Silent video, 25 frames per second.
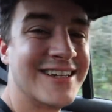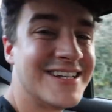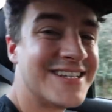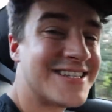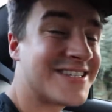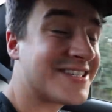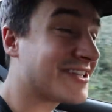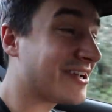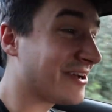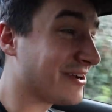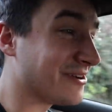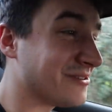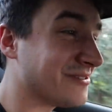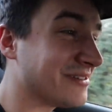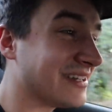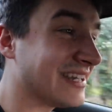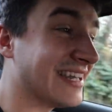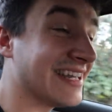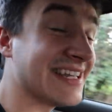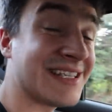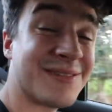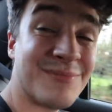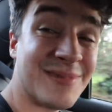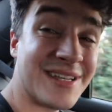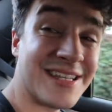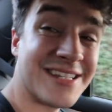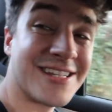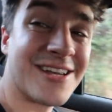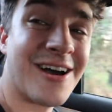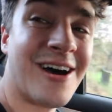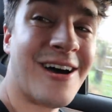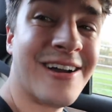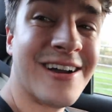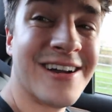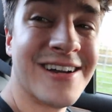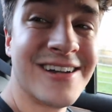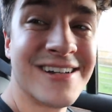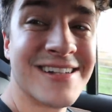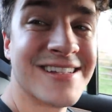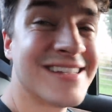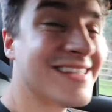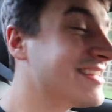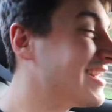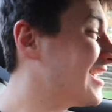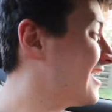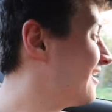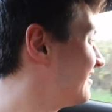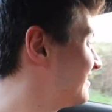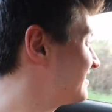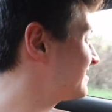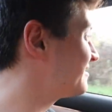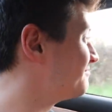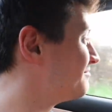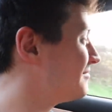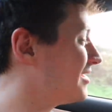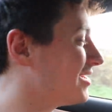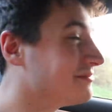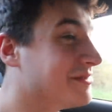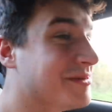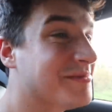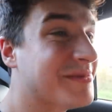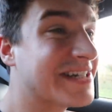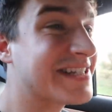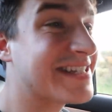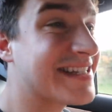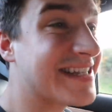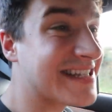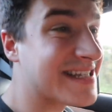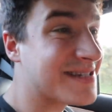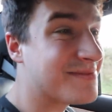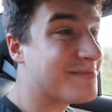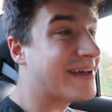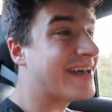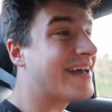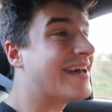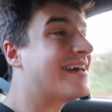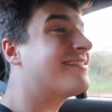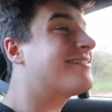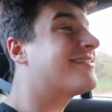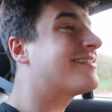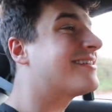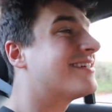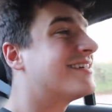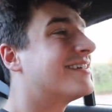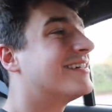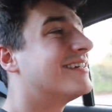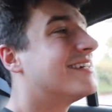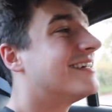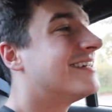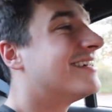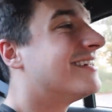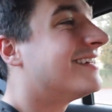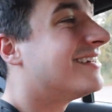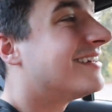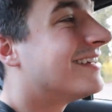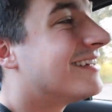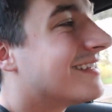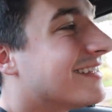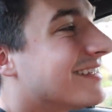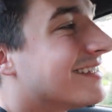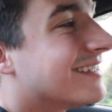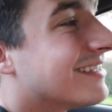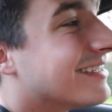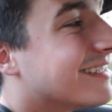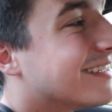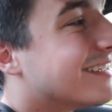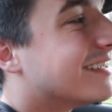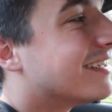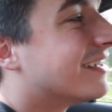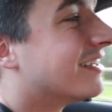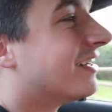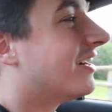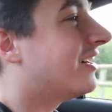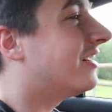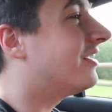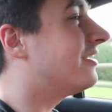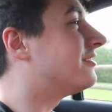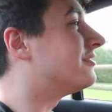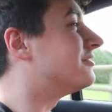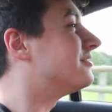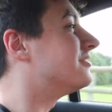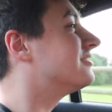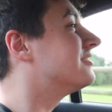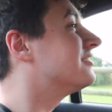So, let's meet Zara, say hi to mum and the my sister The long-awaited moment. Oh,